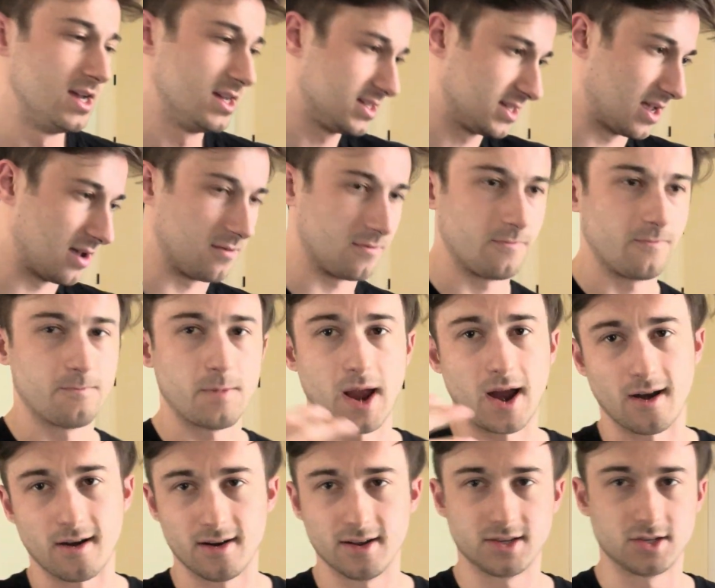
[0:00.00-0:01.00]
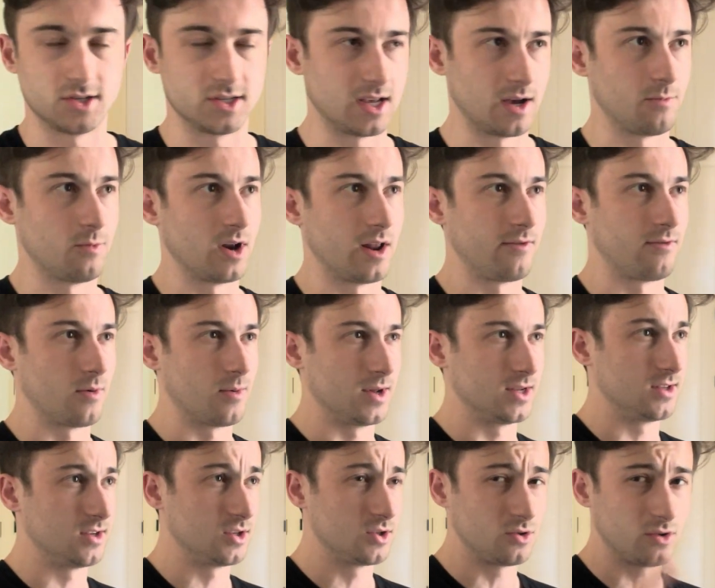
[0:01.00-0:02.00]
step parents or step whatever, but
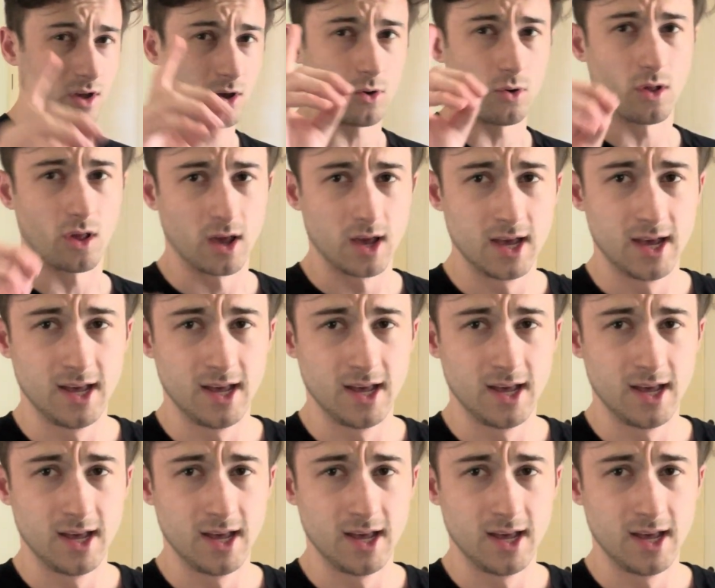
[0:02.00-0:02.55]
there's really only,